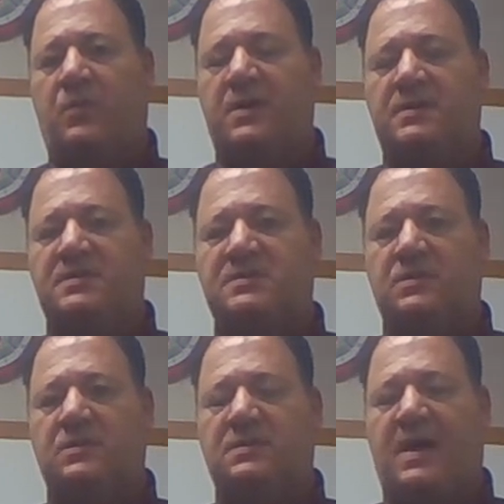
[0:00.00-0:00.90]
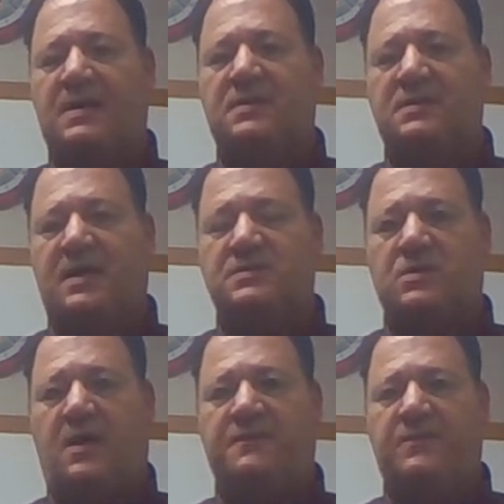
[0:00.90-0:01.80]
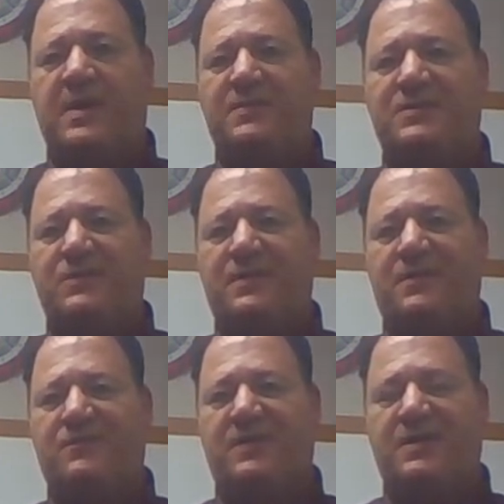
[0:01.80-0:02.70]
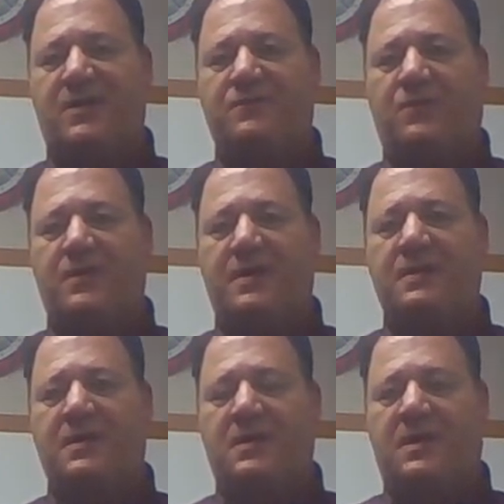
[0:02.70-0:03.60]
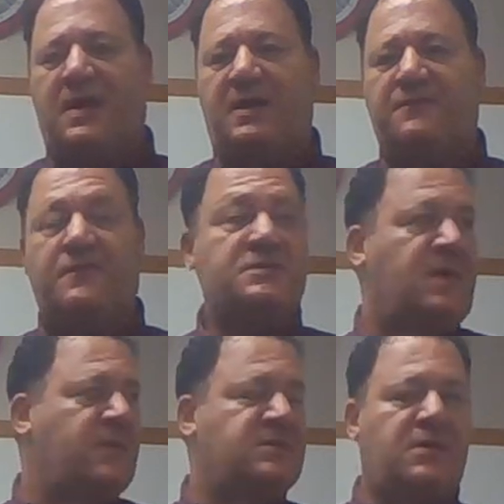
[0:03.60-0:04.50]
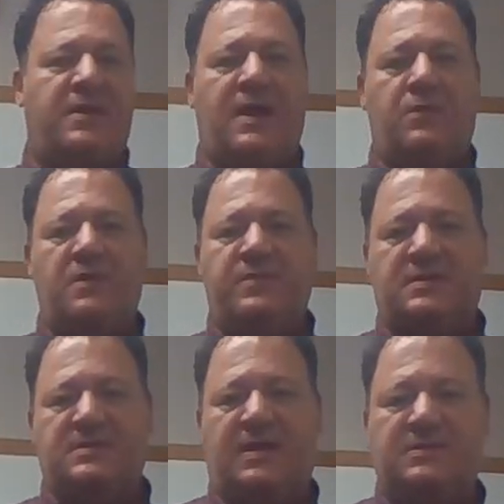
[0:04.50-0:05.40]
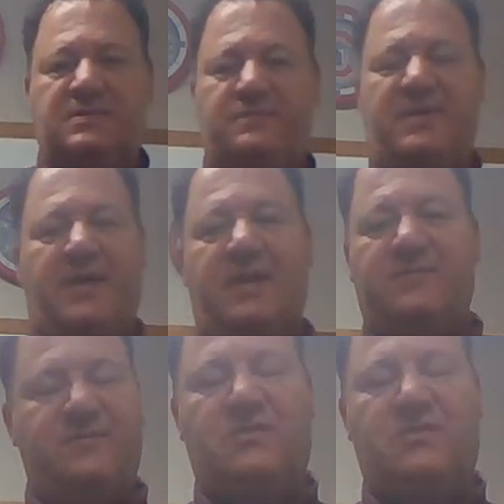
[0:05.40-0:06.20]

wanted to knock the dust off and maybe do another video for you. And the first thing I'm going to start out with, because I had